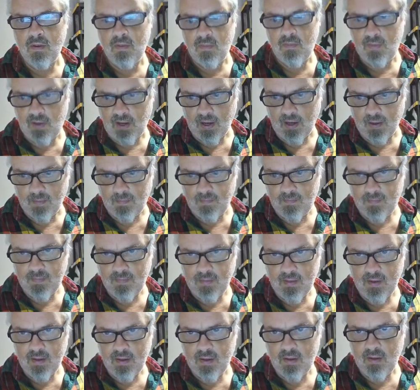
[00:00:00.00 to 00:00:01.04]
Yeah.
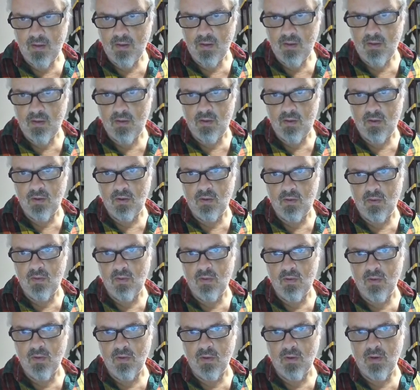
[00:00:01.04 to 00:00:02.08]
2,
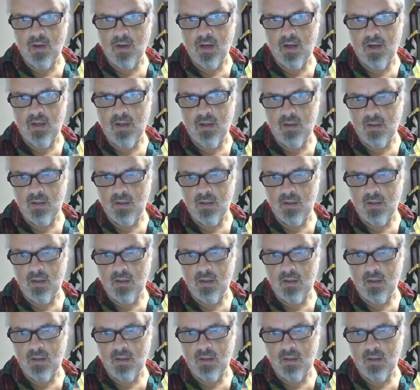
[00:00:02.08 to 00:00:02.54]
or 8,